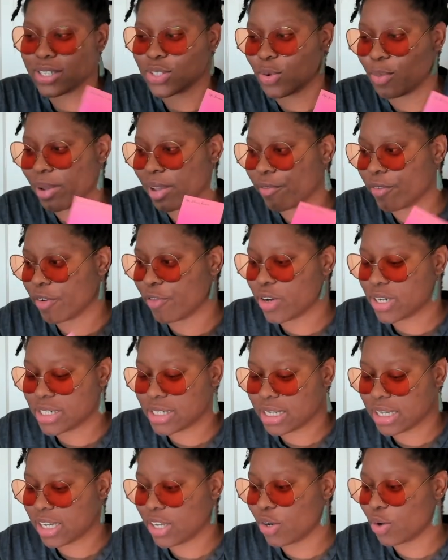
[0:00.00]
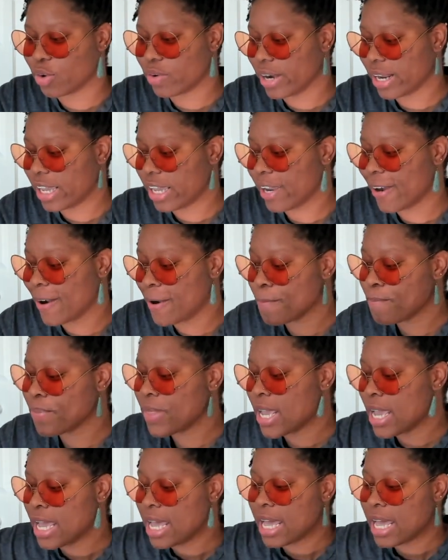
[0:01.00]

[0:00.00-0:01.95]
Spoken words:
So my favorite sticky note right here.